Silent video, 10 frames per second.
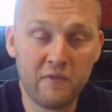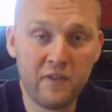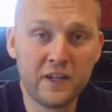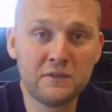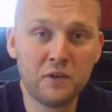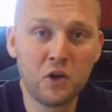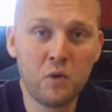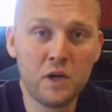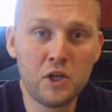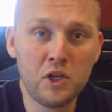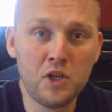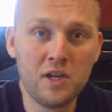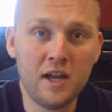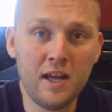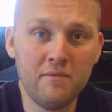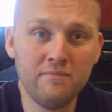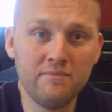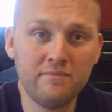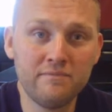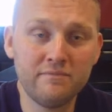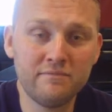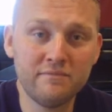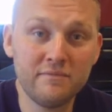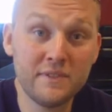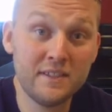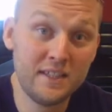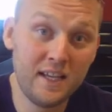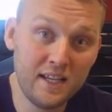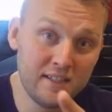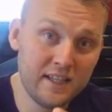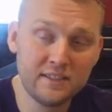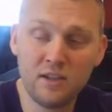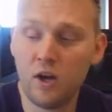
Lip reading: Thanks for the question. See you next